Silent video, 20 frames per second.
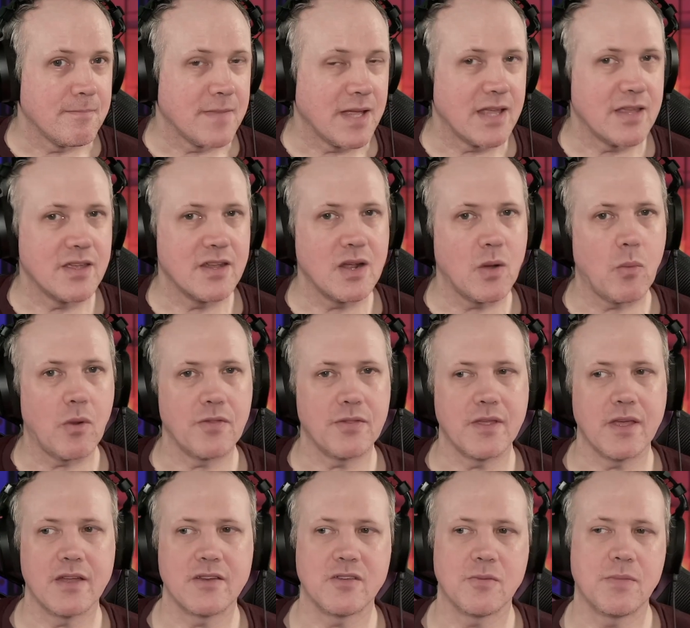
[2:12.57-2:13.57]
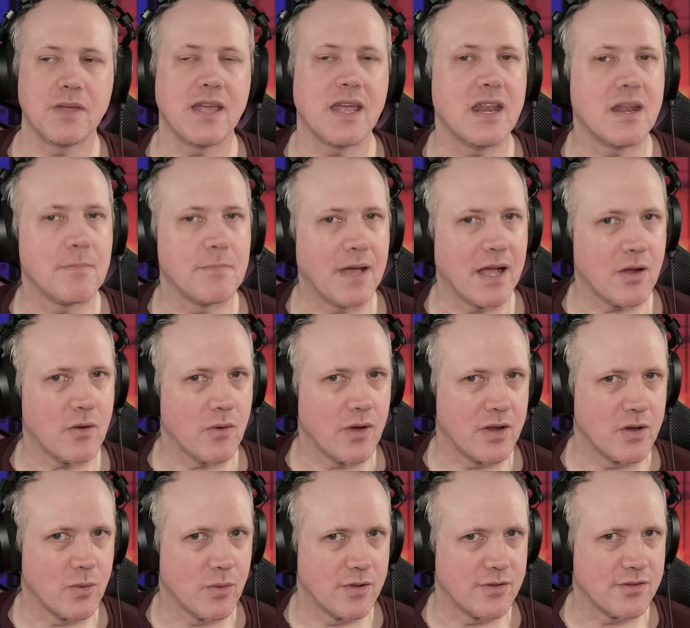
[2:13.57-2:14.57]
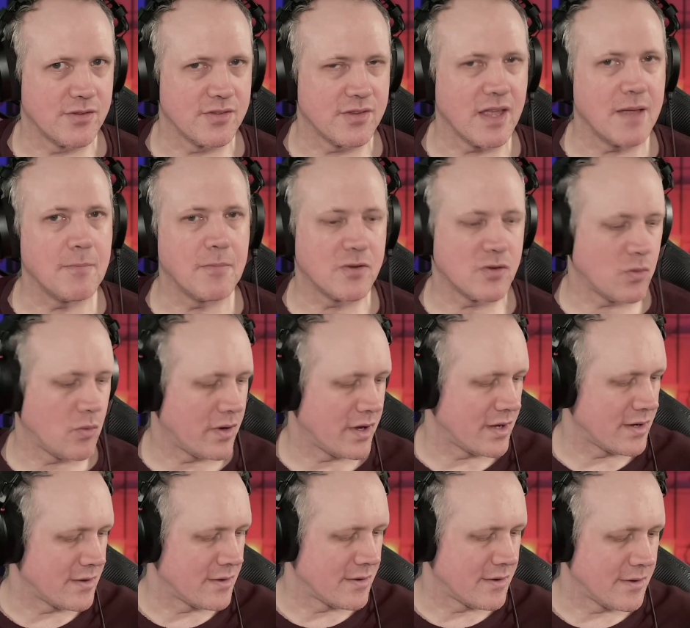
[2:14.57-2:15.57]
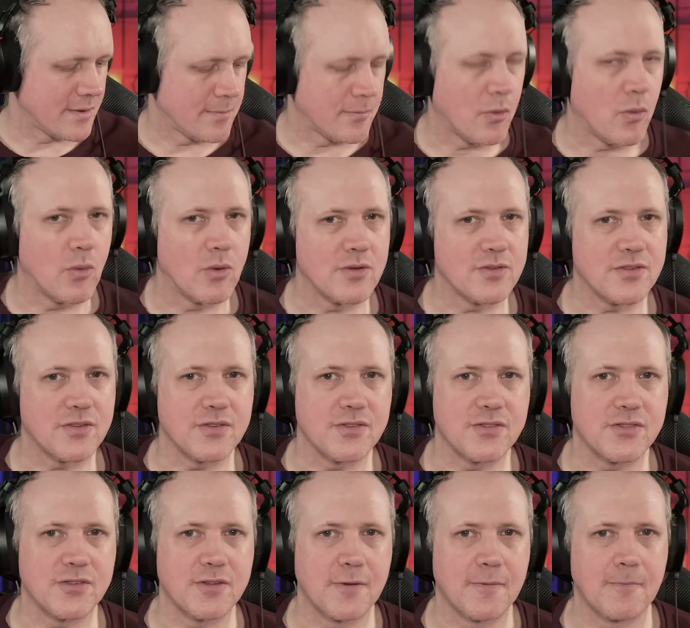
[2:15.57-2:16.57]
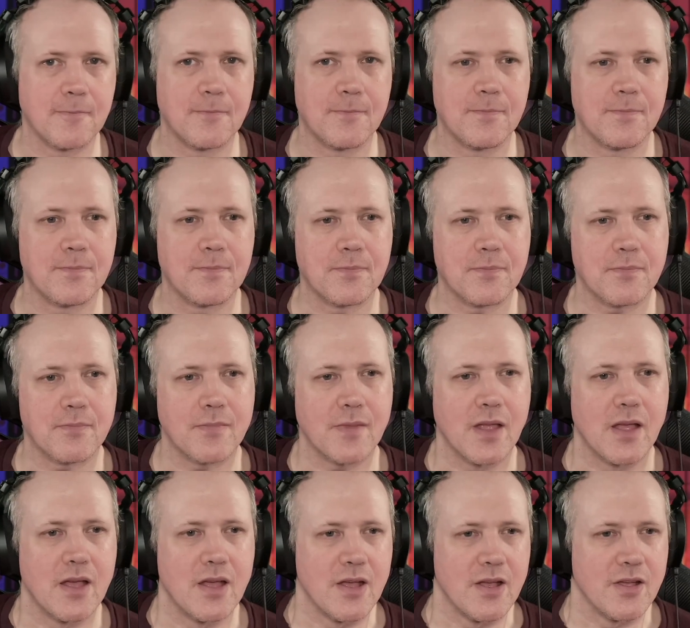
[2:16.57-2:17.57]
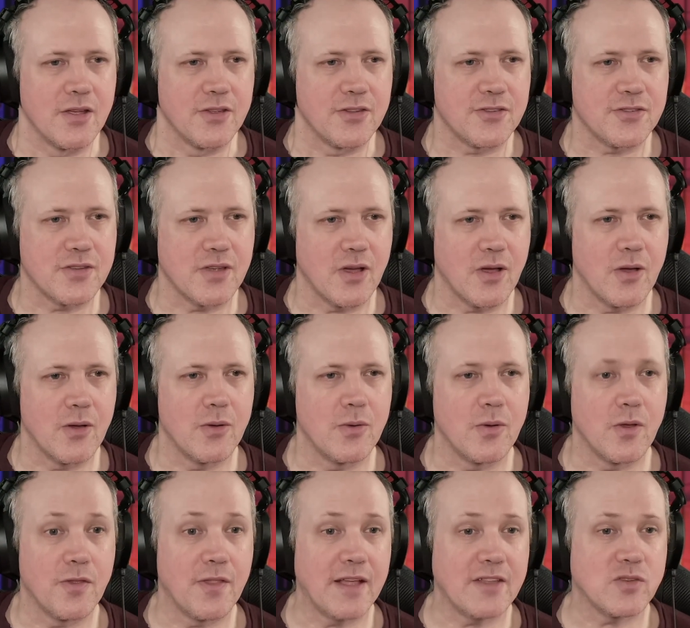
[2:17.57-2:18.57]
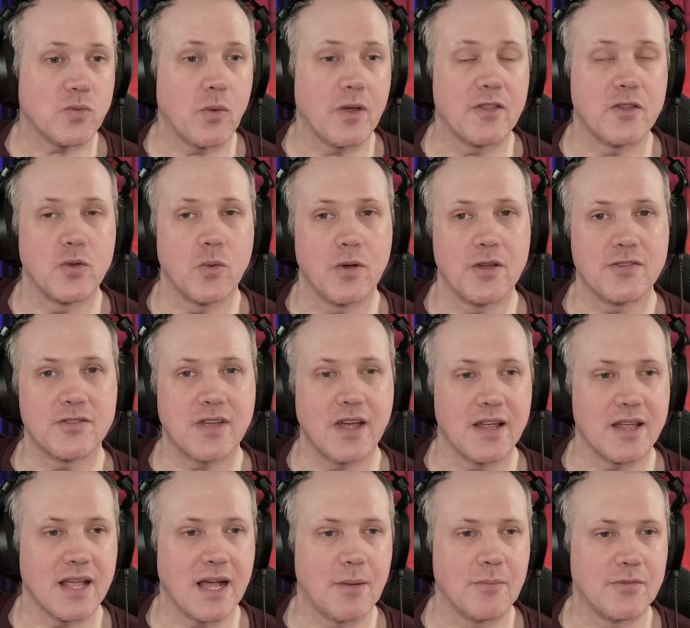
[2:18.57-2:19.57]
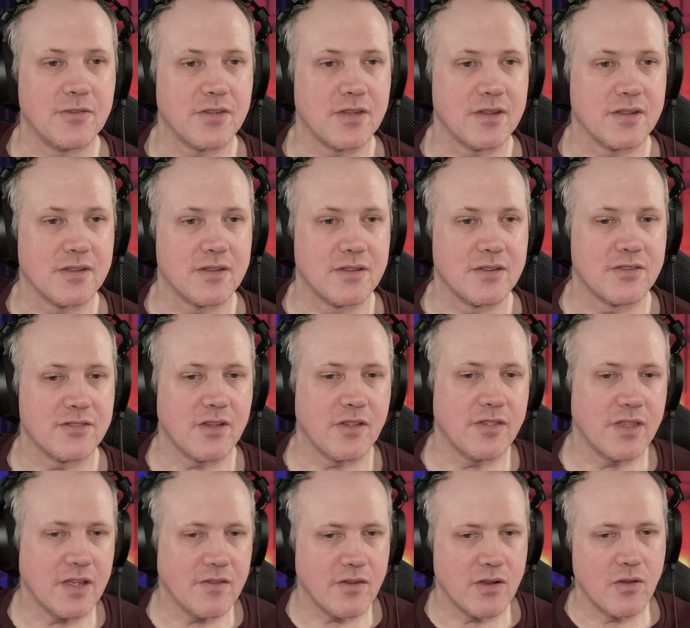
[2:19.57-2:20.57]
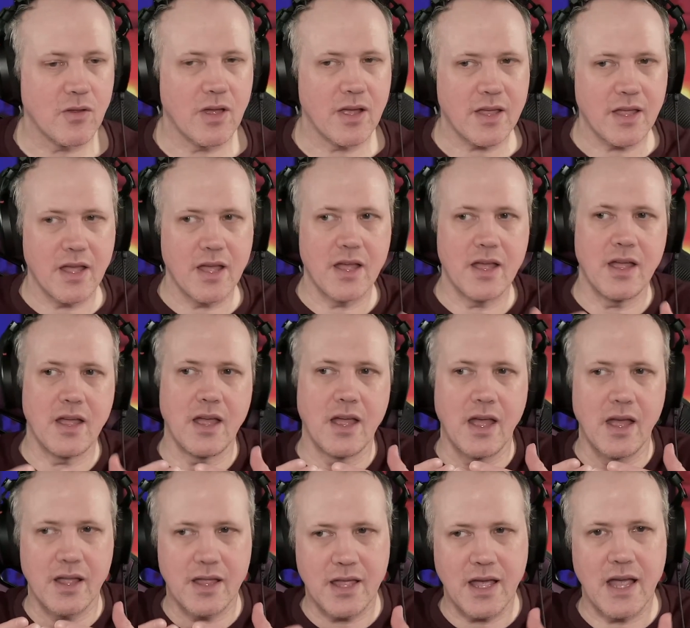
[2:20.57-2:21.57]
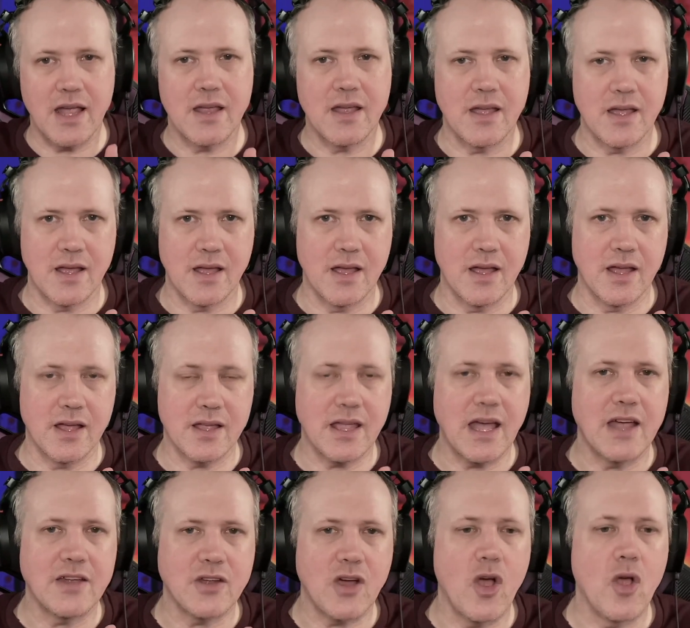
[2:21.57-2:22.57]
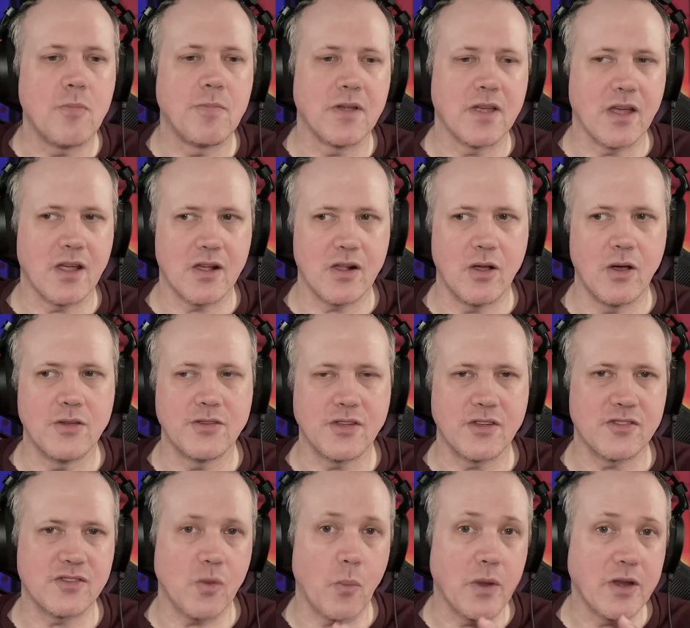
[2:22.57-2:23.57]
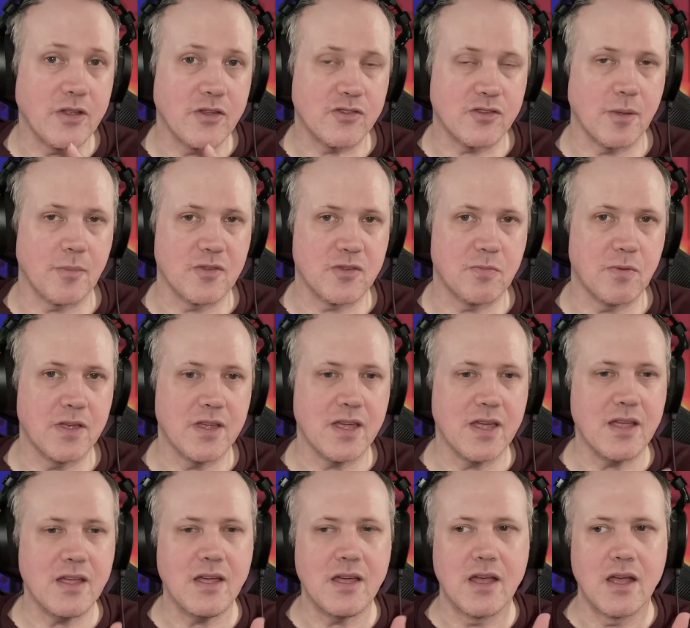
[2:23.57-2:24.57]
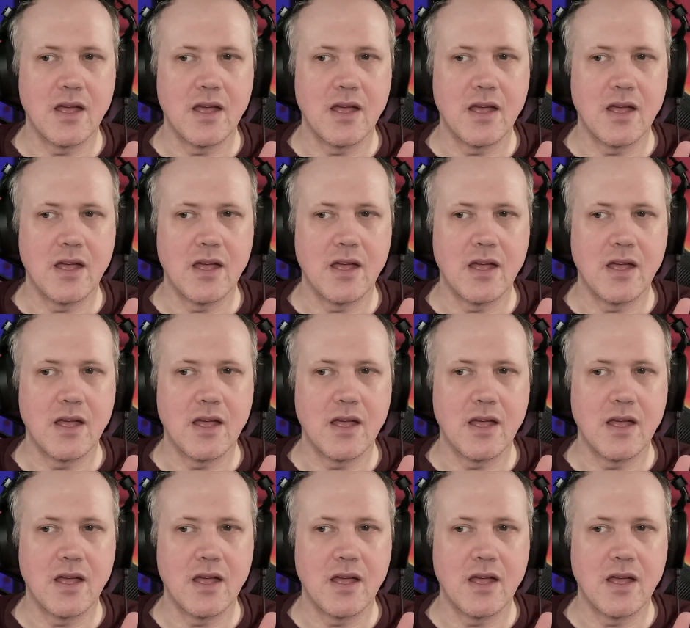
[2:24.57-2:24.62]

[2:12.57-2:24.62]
you don't want there to be any background noises in between pauses. So that's where the noise gate comes in. So think of it like a gate opening and closing. So when you stop speaking,